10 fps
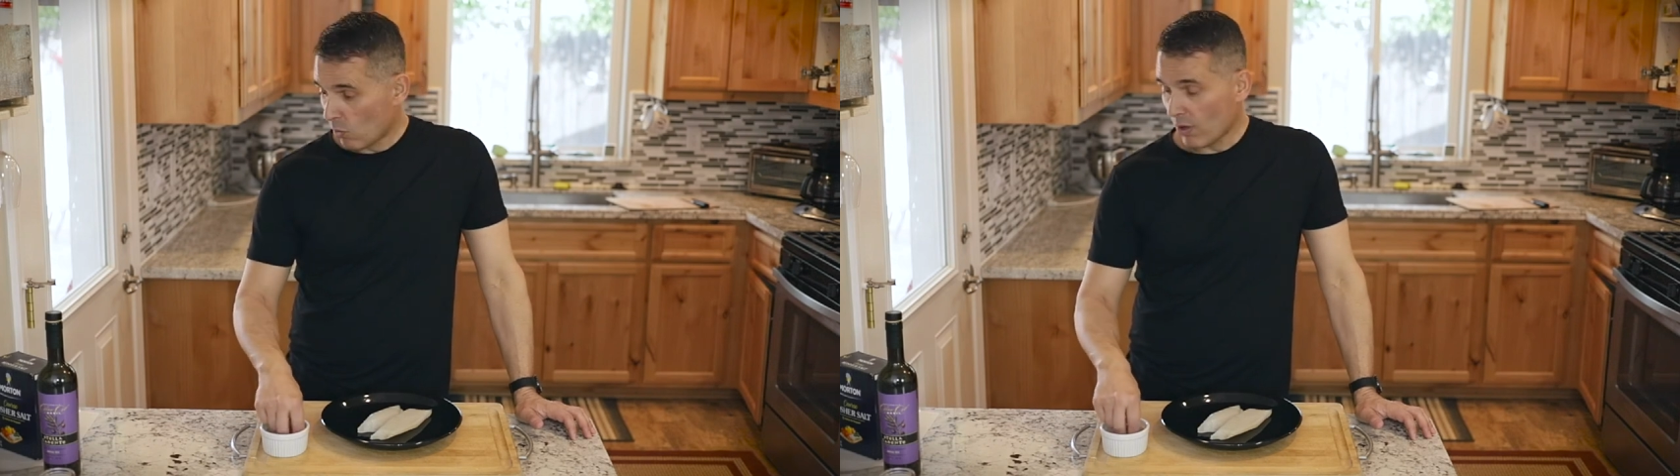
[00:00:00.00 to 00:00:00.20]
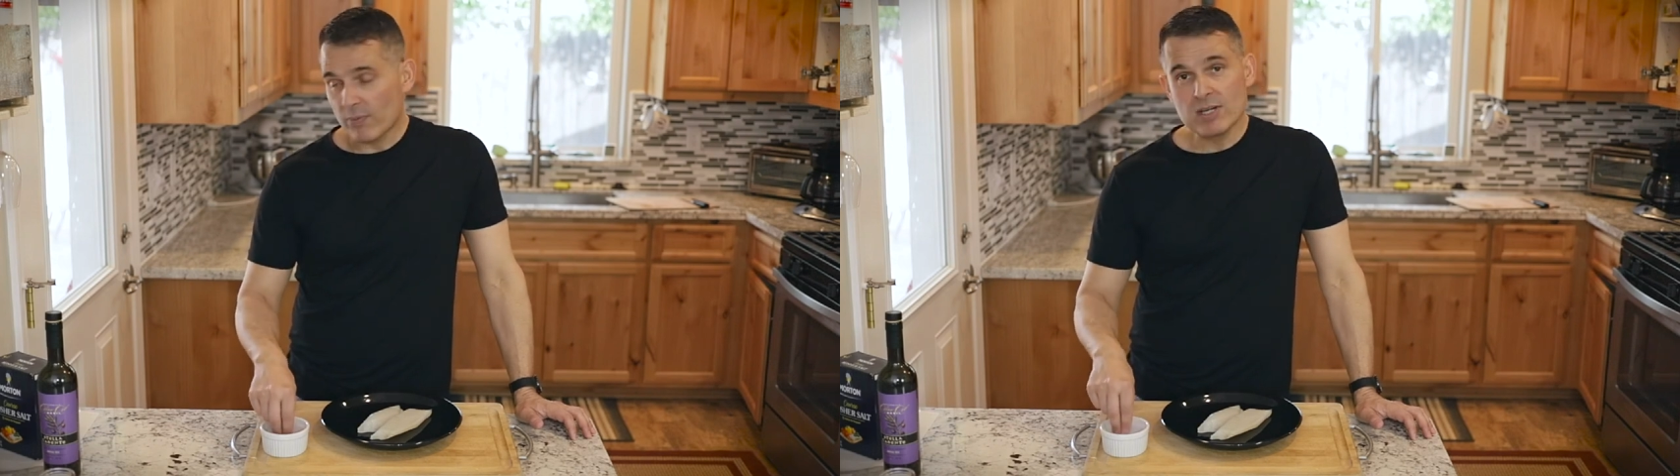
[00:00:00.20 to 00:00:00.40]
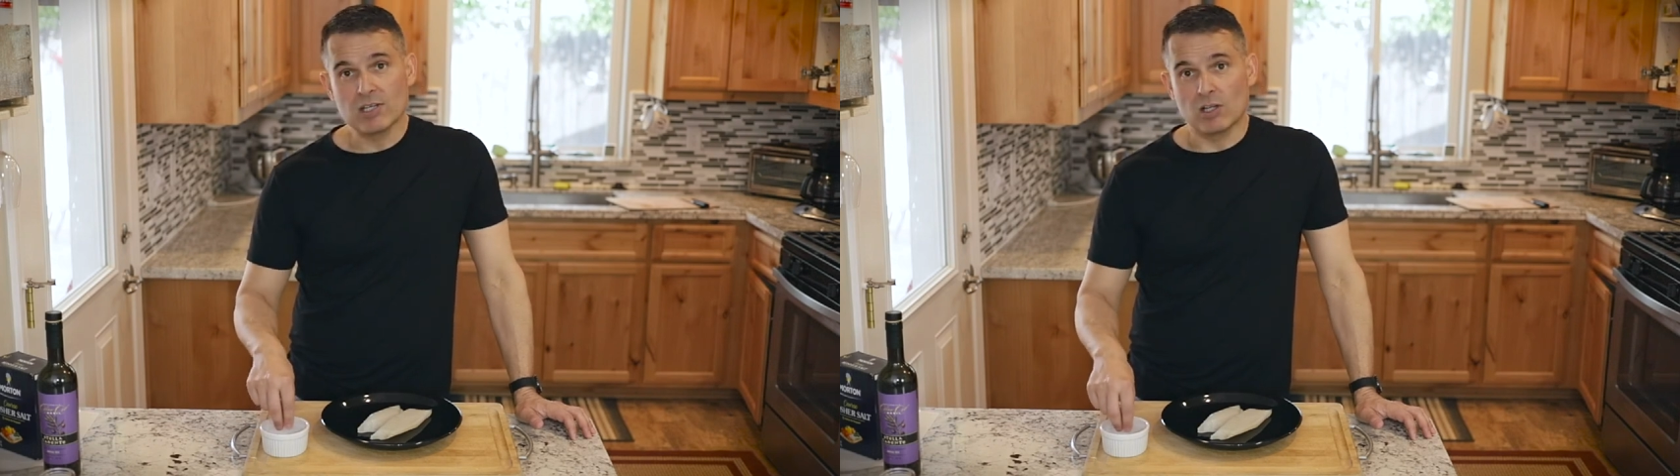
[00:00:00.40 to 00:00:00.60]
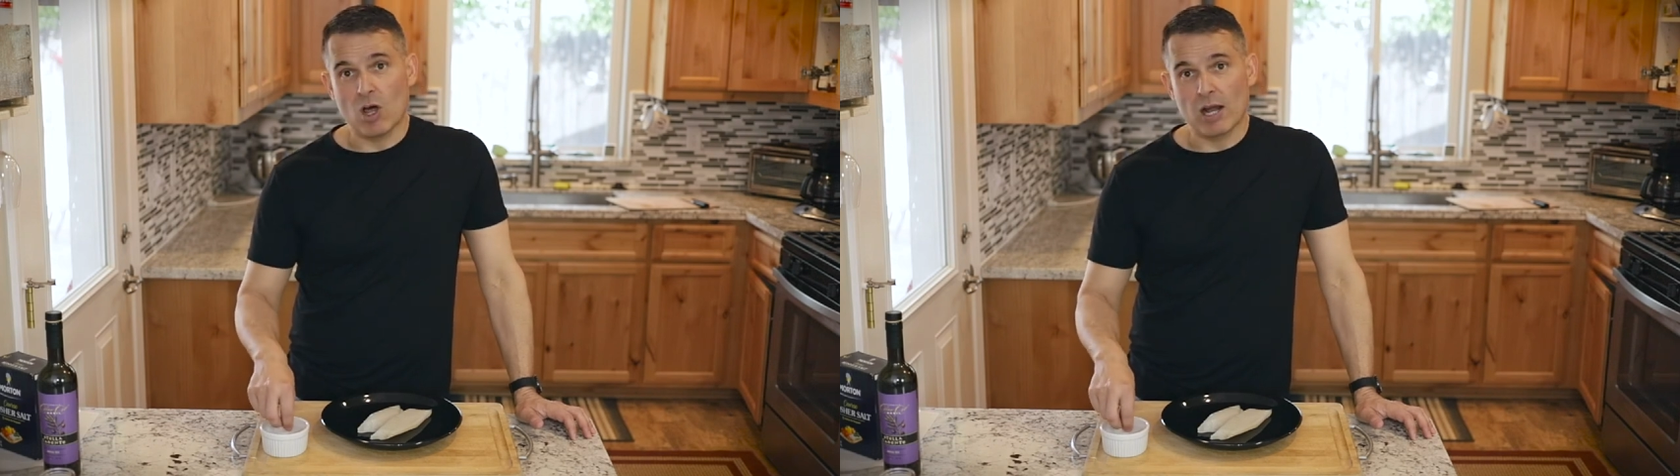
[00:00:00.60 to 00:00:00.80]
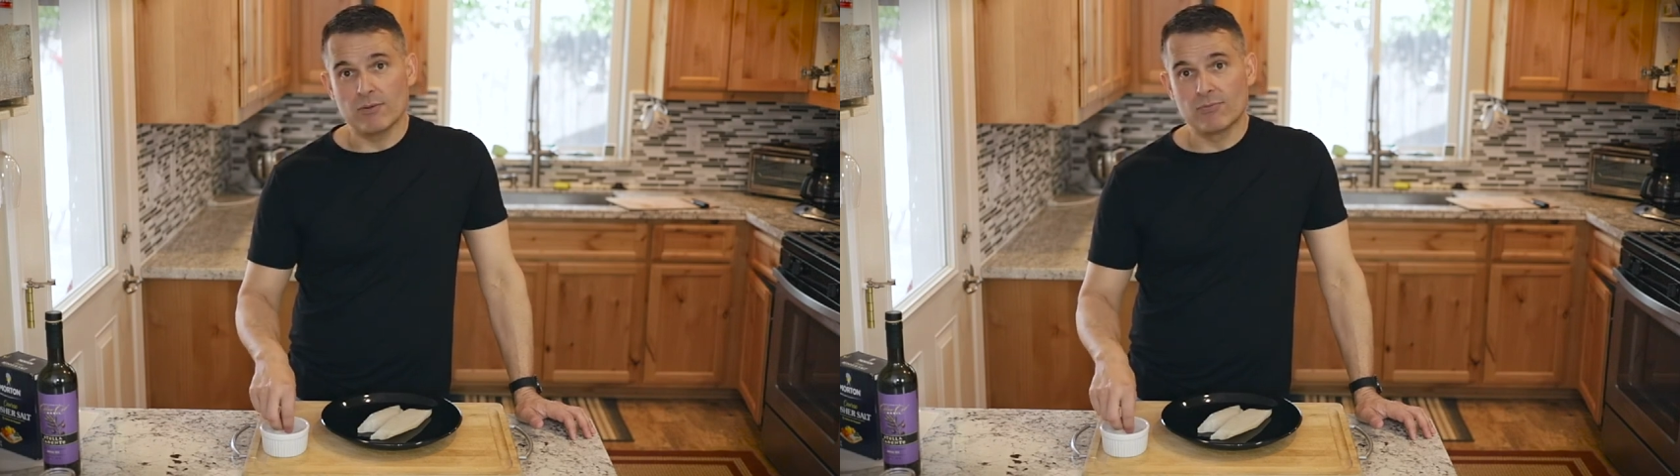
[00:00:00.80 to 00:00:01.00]
One reason a
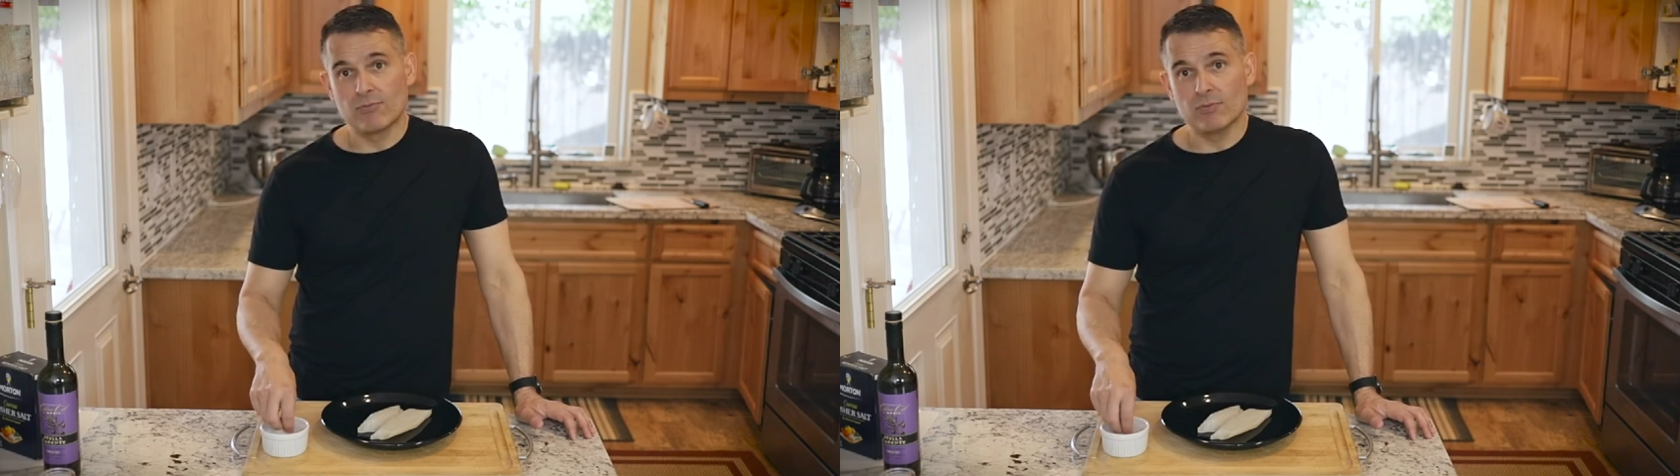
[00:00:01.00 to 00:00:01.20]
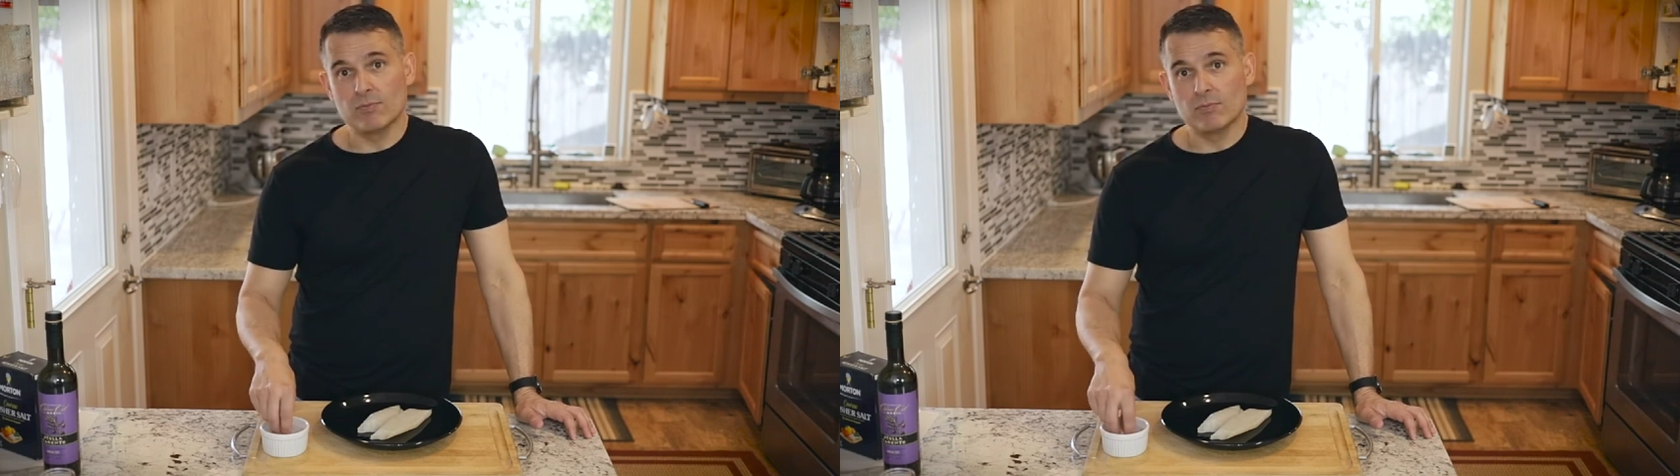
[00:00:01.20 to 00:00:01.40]
lot of